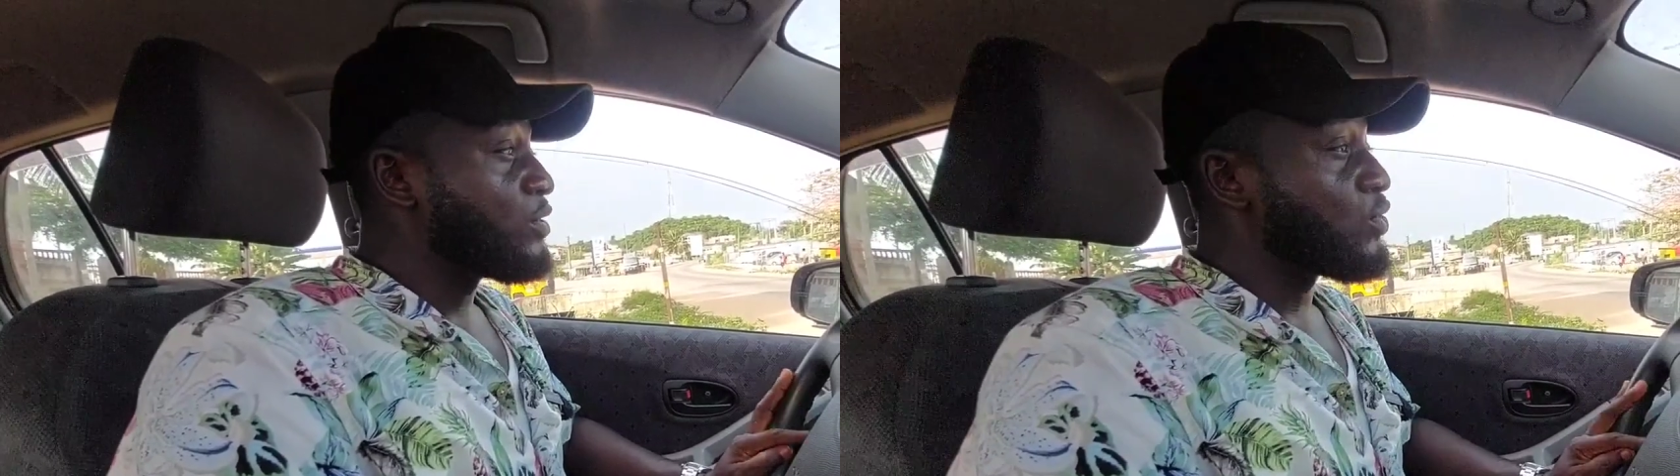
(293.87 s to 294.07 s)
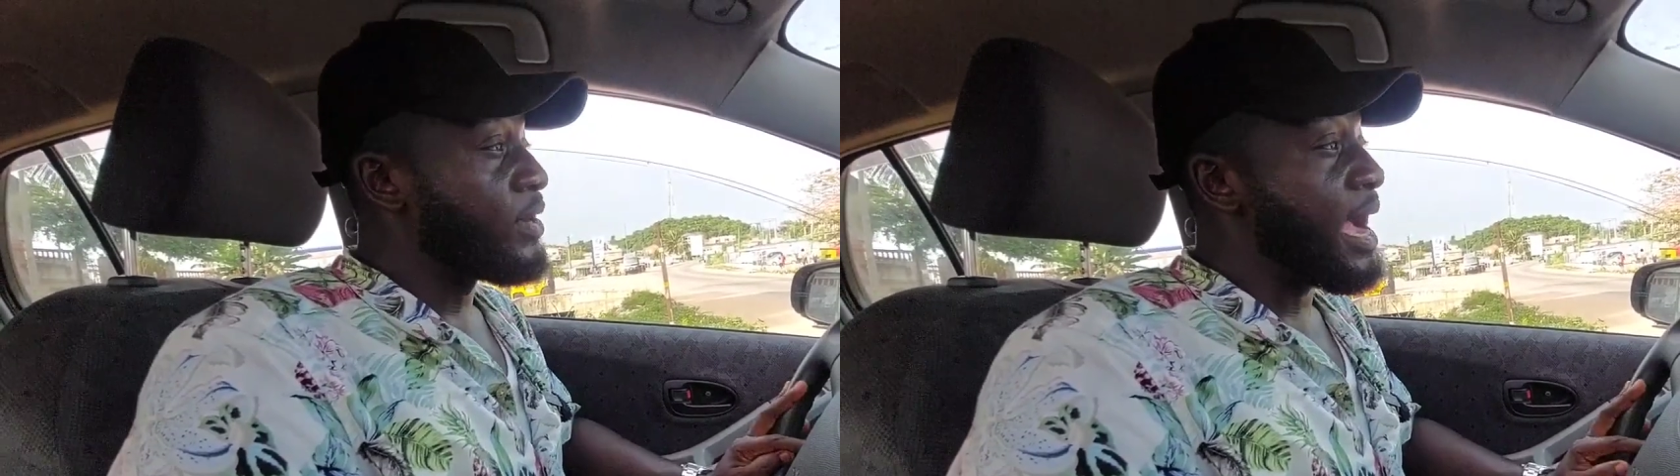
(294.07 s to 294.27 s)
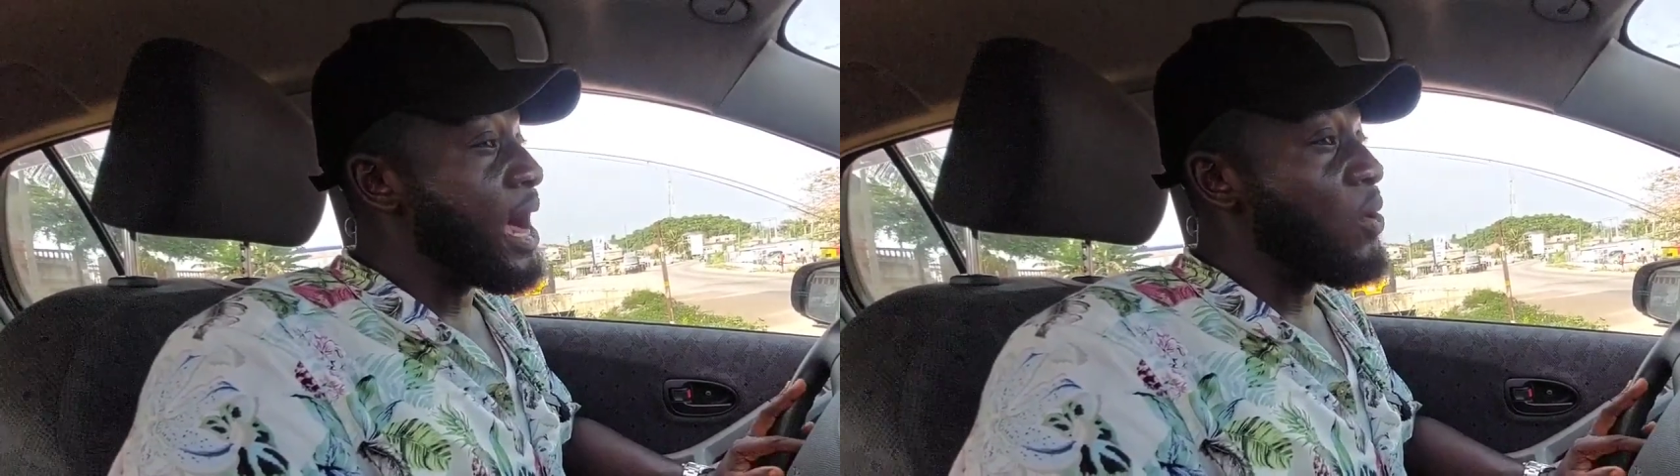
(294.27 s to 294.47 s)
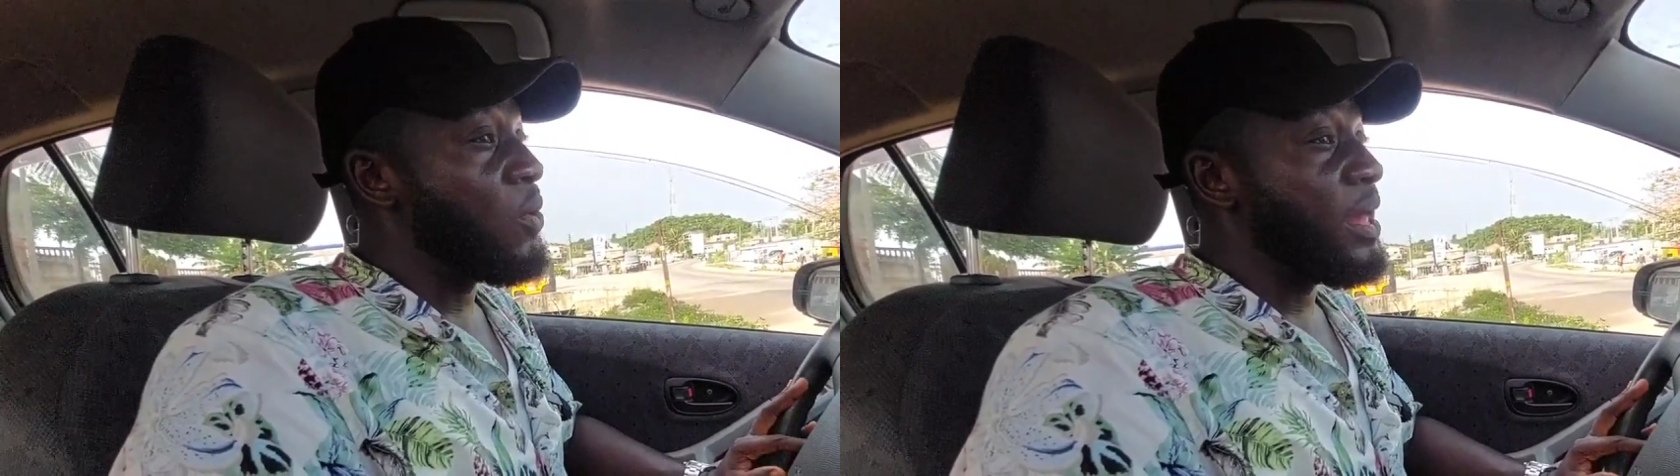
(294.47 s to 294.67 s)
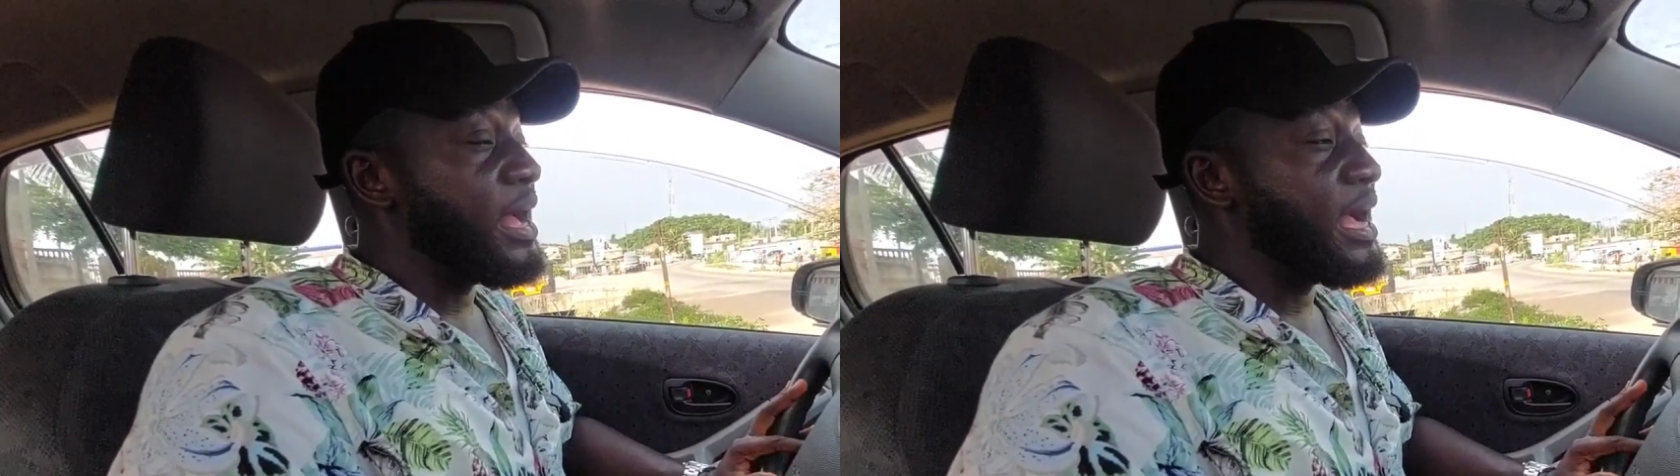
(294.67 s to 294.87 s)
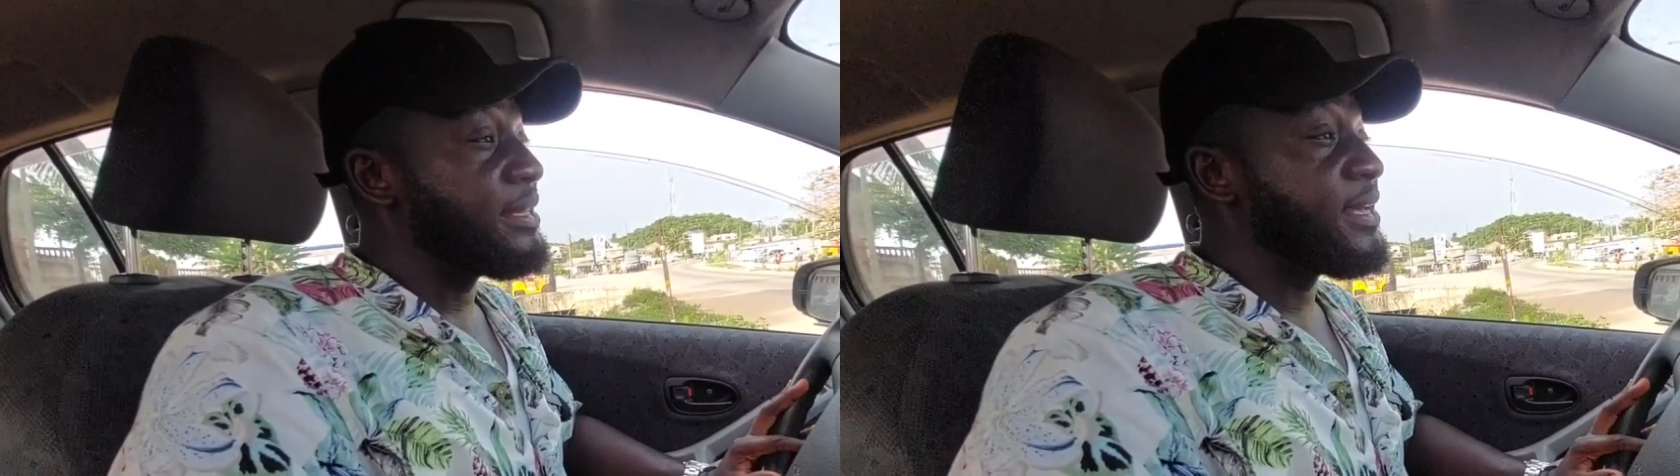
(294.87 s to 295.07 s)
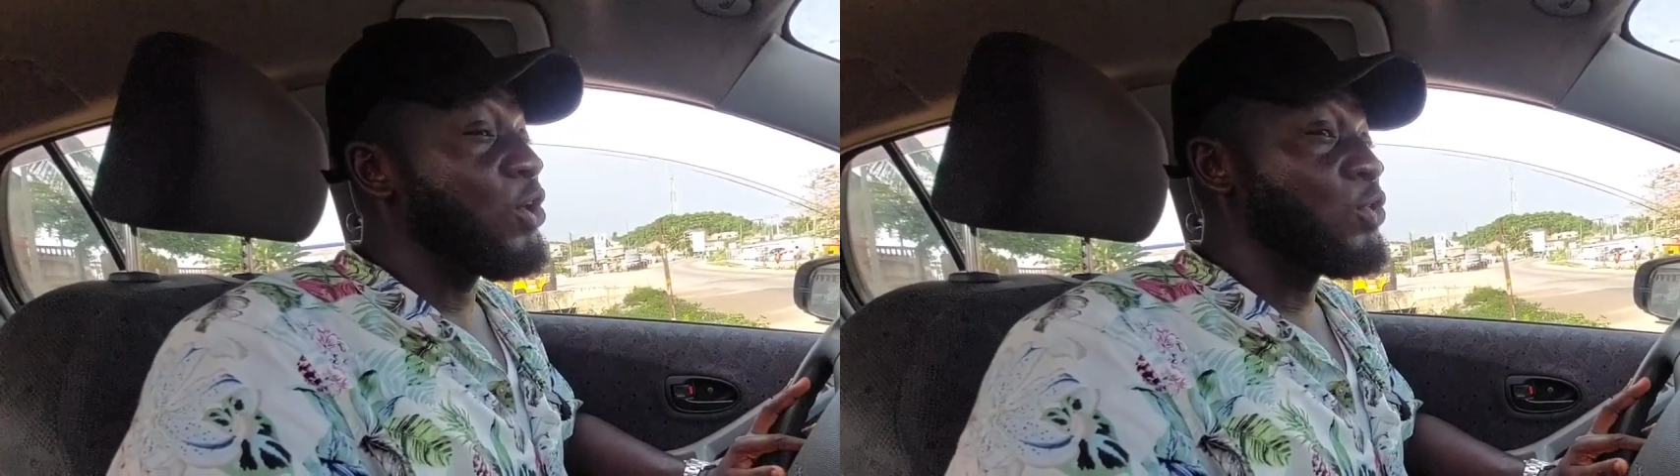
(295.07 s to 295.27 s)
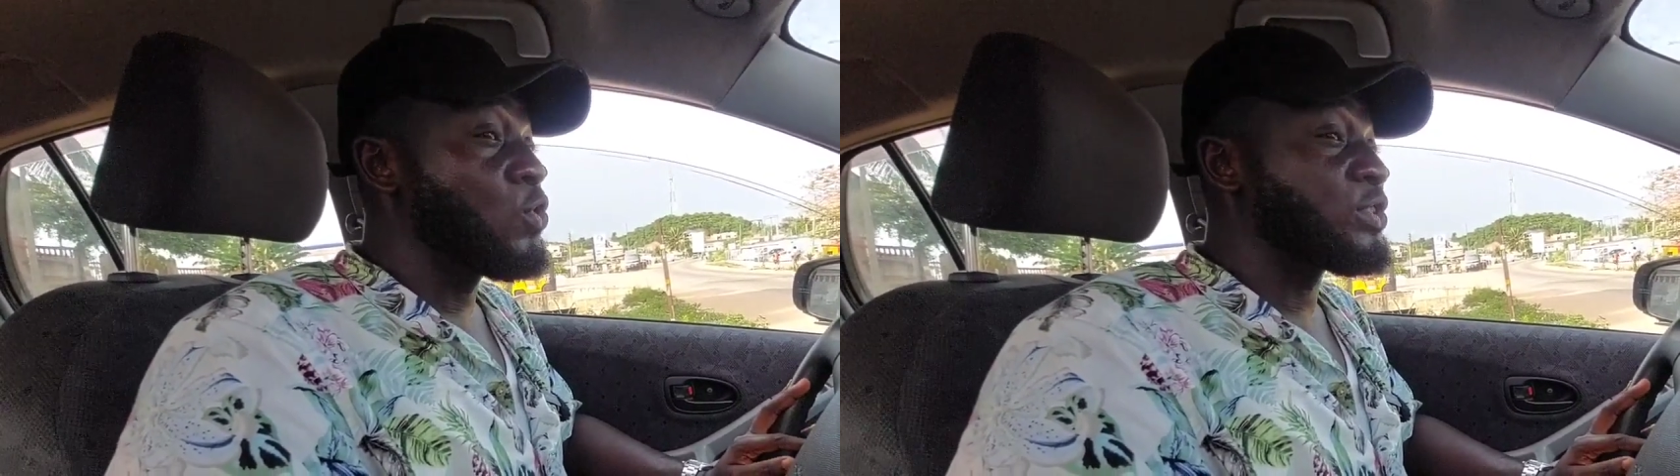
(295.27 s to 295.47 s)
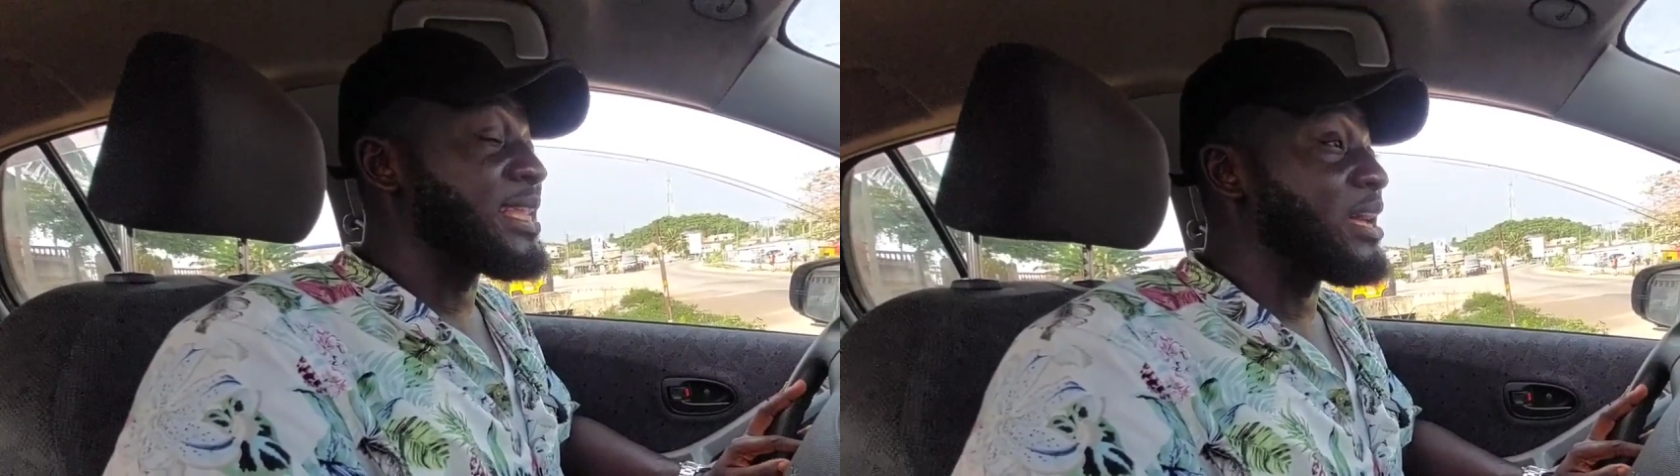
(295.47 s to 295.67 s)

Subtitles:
So now the onus